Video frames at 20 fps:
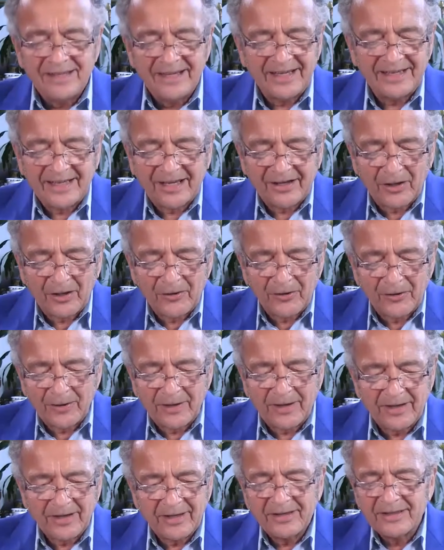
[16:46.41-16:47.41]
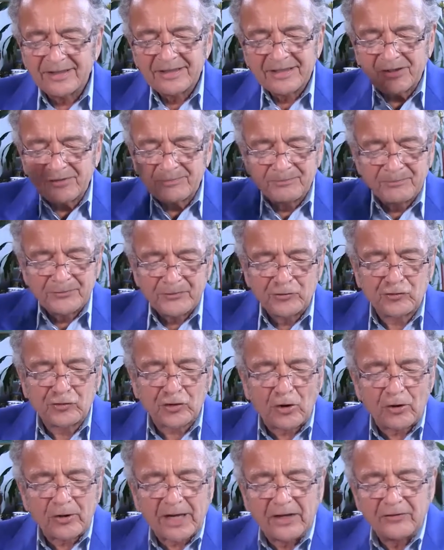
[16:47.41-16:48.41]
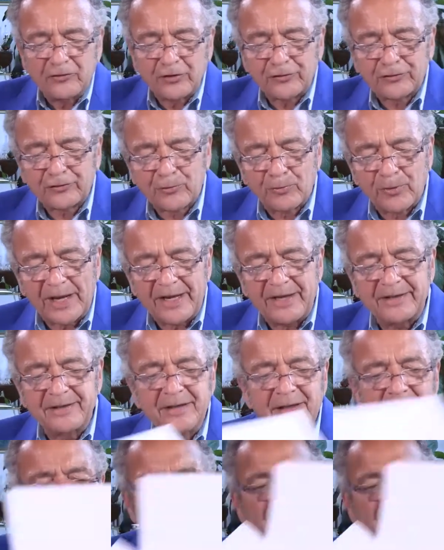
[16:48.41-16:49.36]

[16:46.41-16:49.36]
and that other jerk I just read,